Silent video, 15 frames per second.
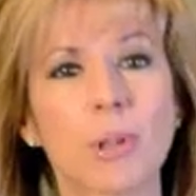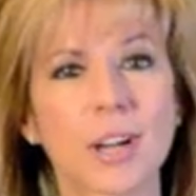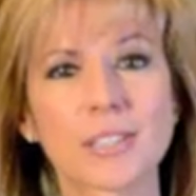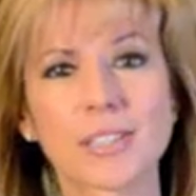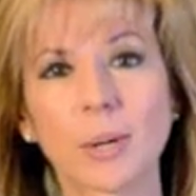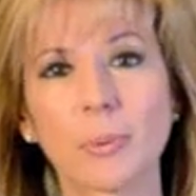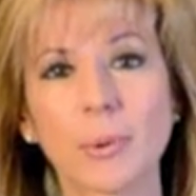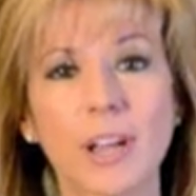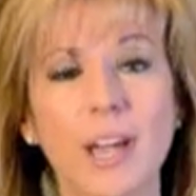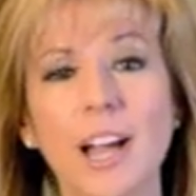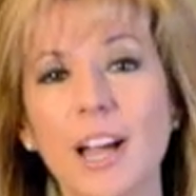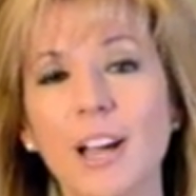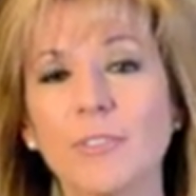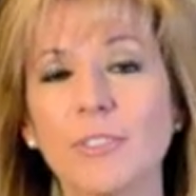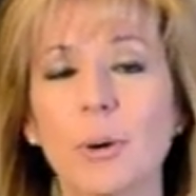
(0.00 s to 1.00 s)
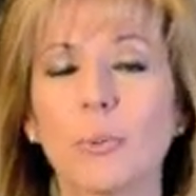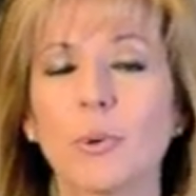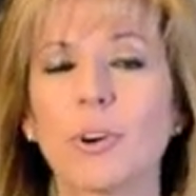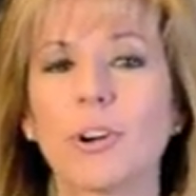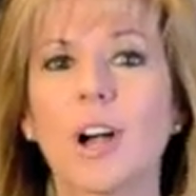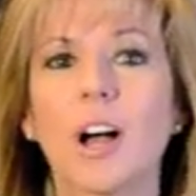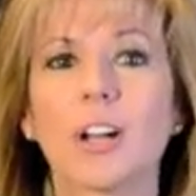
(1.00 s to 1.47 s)
blocks that we have that
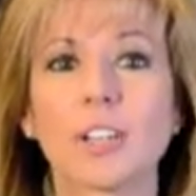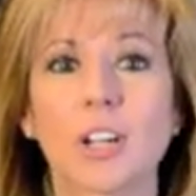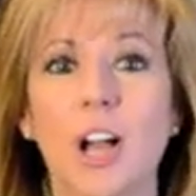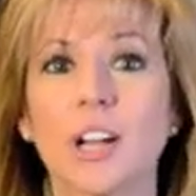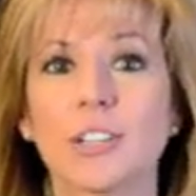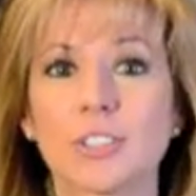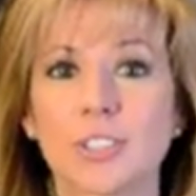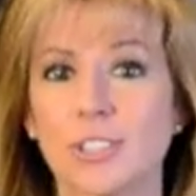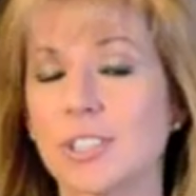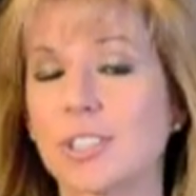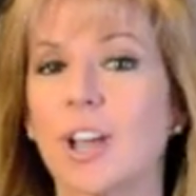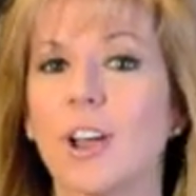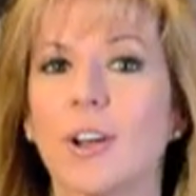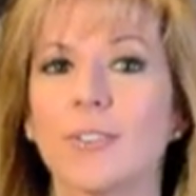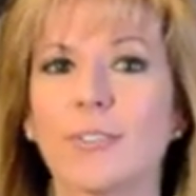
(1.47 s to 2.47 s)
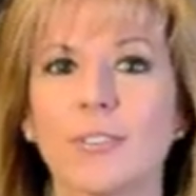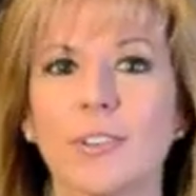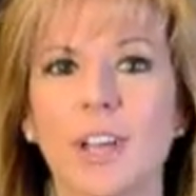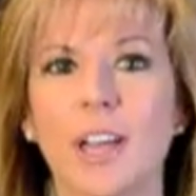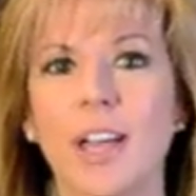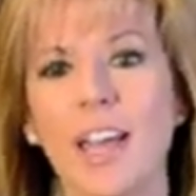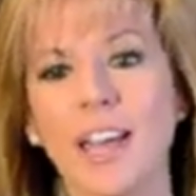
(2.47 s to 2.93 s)
we're unconscious of,
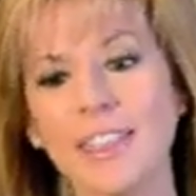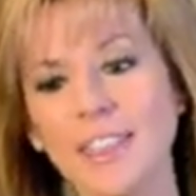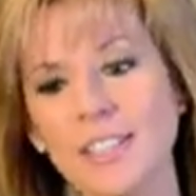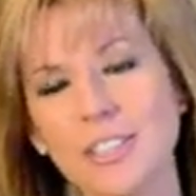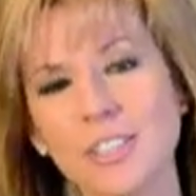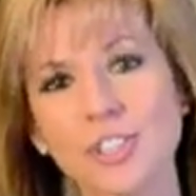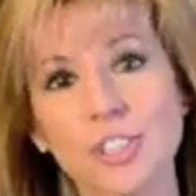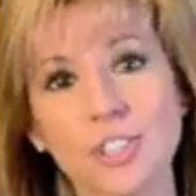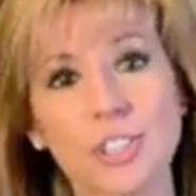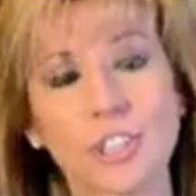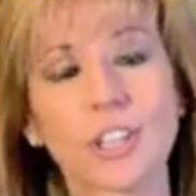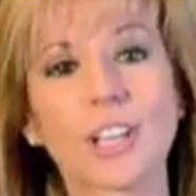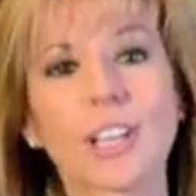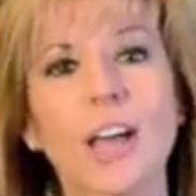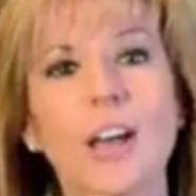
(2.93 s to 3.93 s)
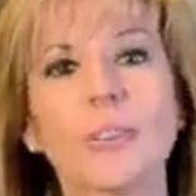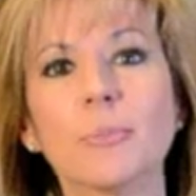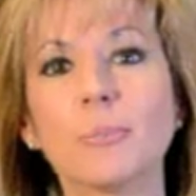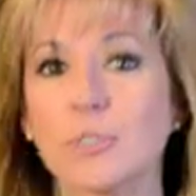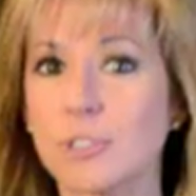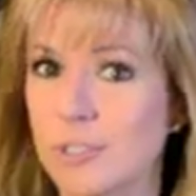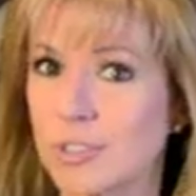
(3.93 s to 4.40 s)
and this is just going to allow them
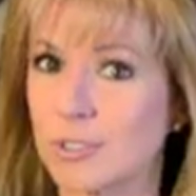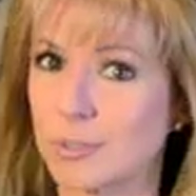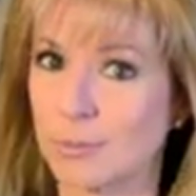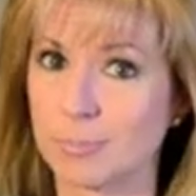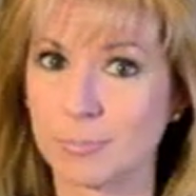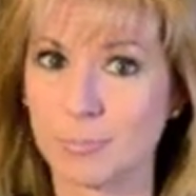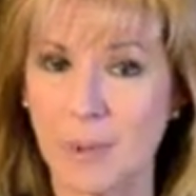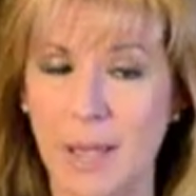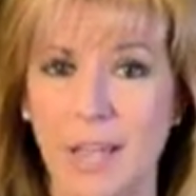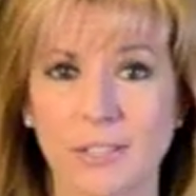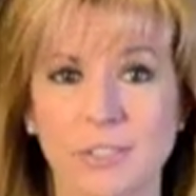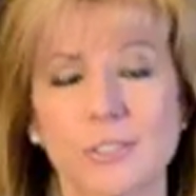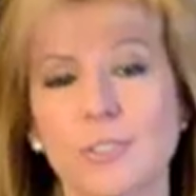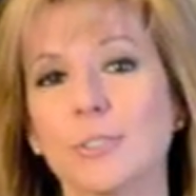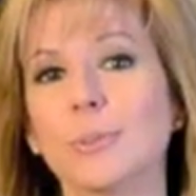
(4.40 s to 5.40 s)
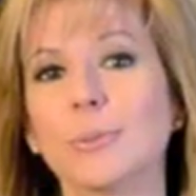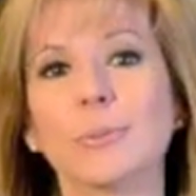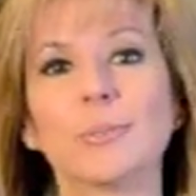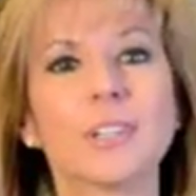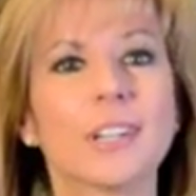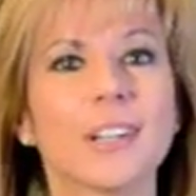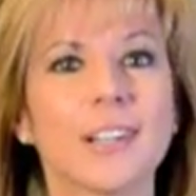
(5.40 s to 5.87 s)
just to pass through.
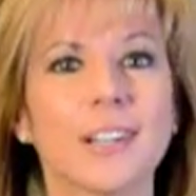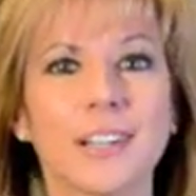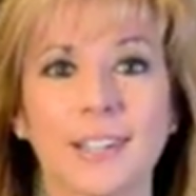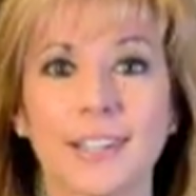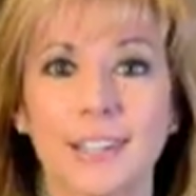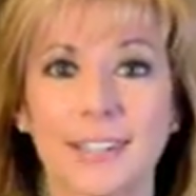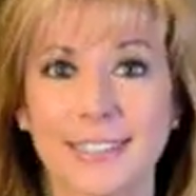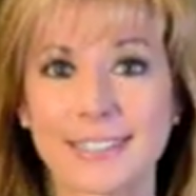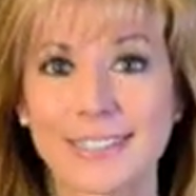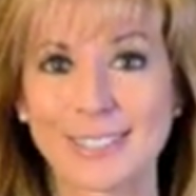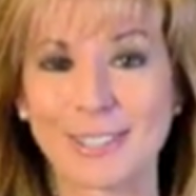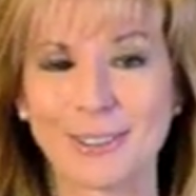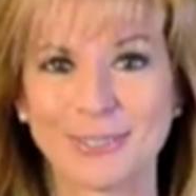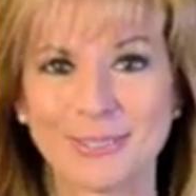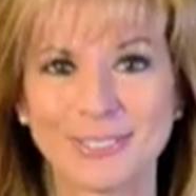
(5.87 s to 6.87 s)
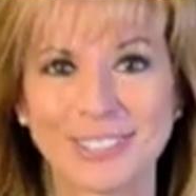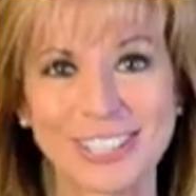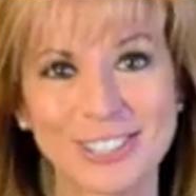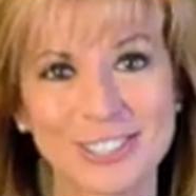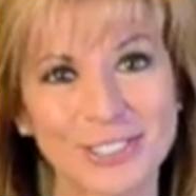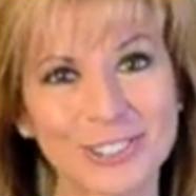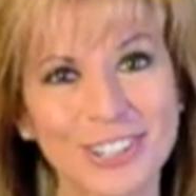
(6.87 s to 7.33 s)
So
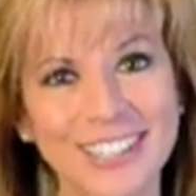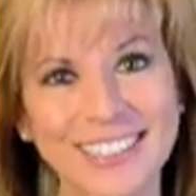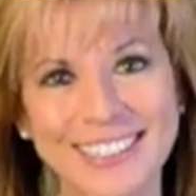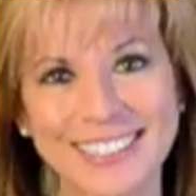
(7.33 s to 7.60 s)
enjoy.